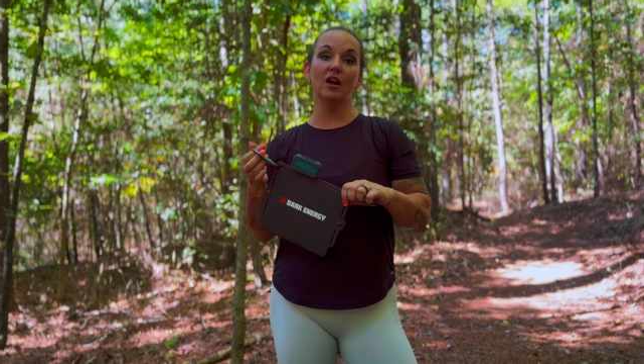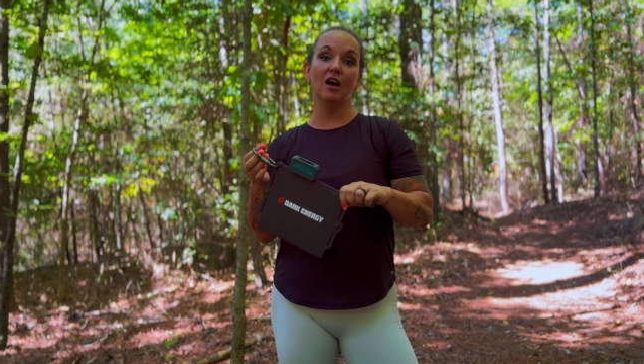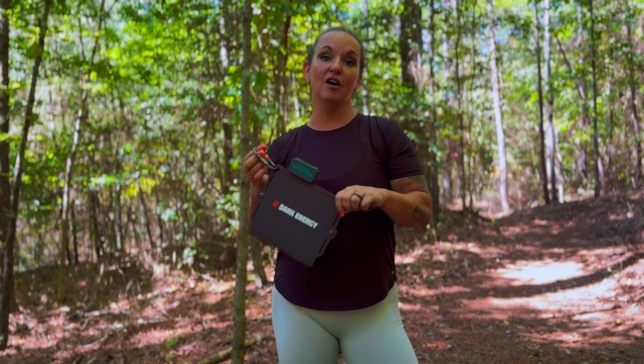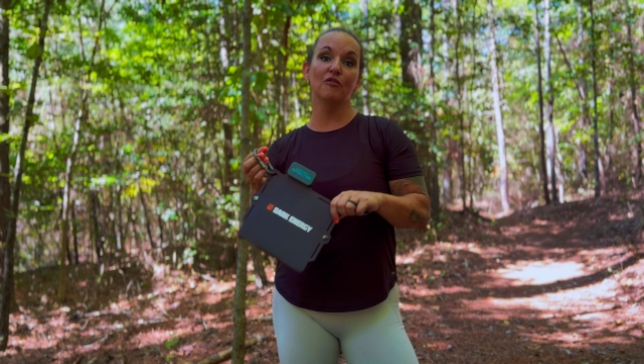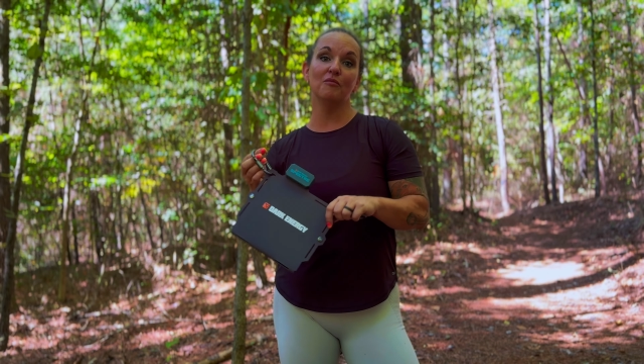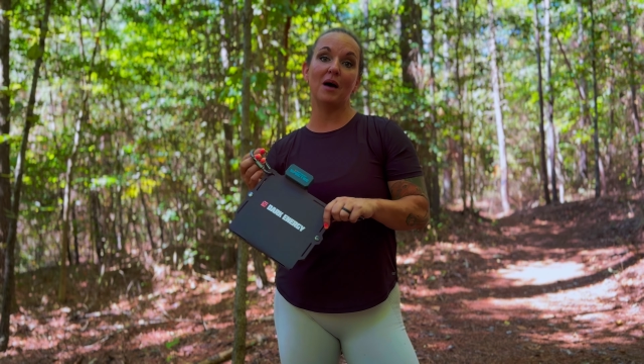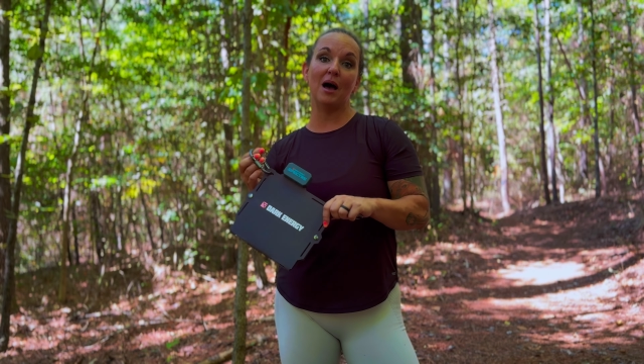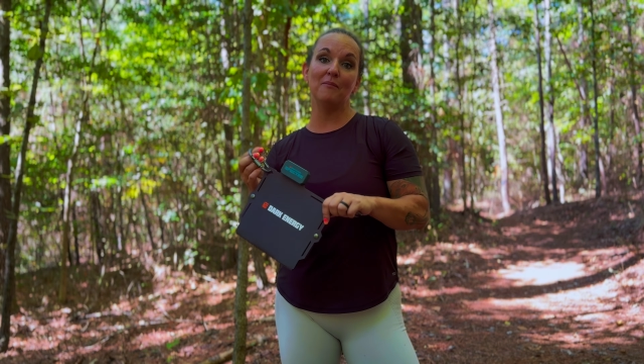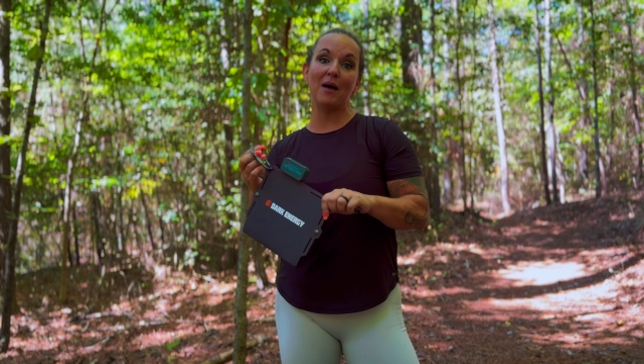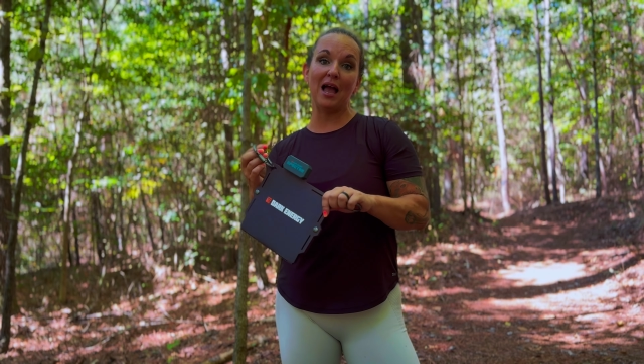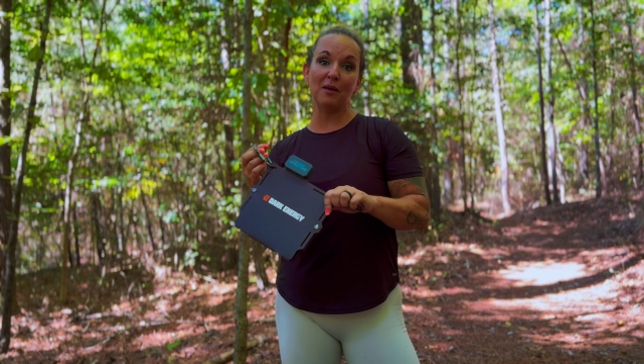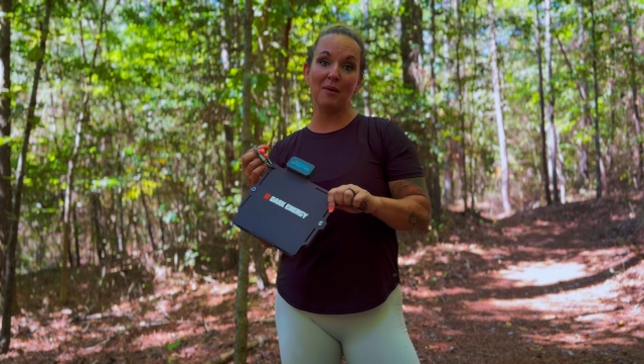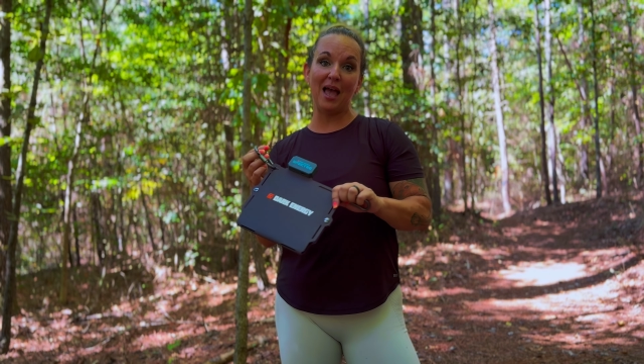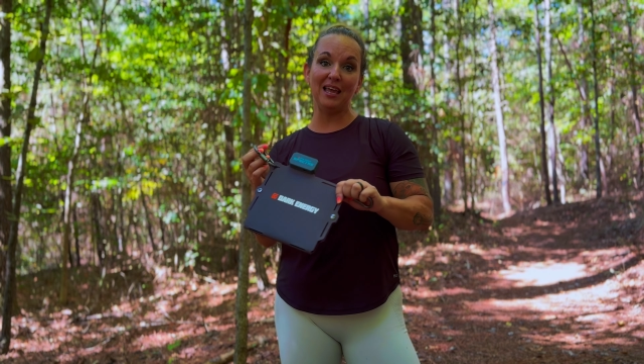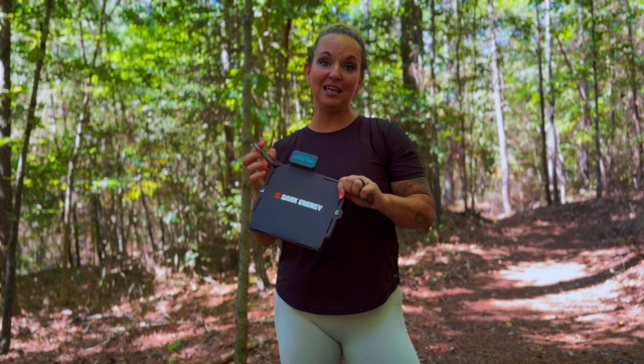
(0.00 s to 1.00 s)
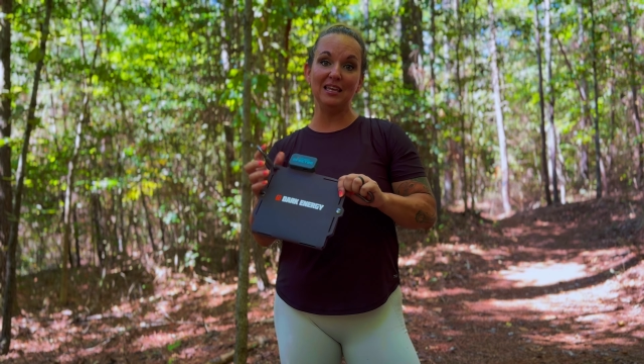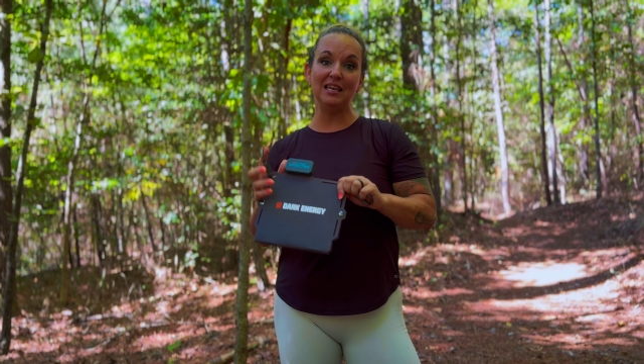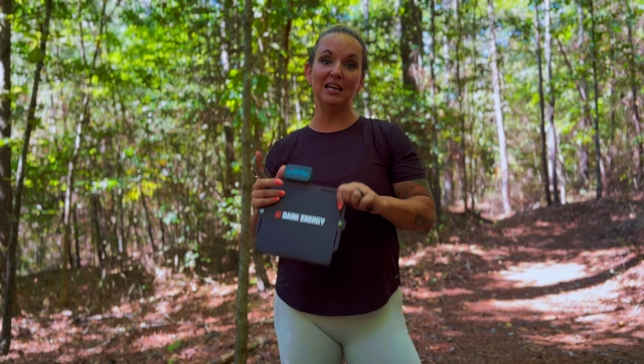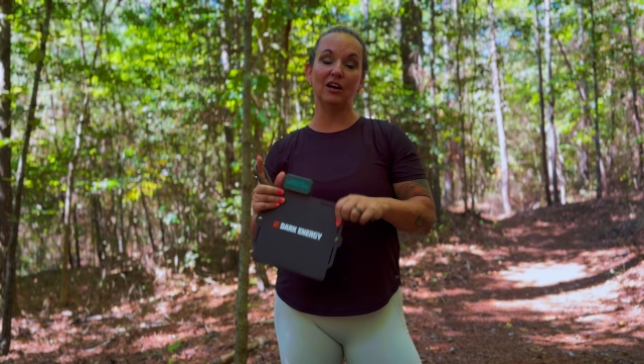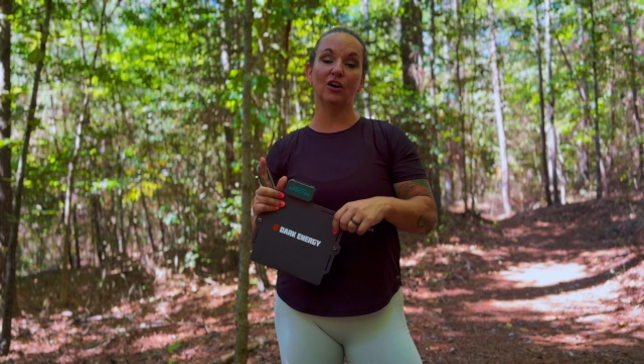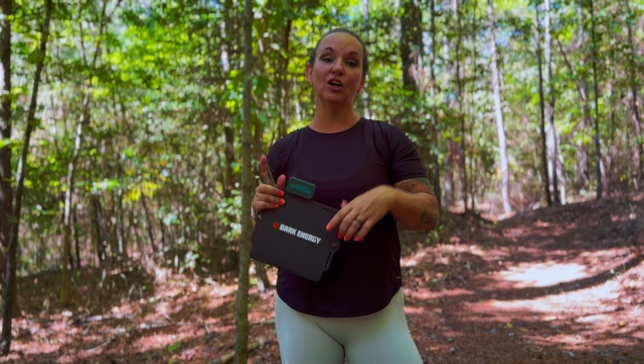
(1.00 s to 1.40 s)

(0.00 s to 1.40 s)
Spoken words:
of my backpacking gear,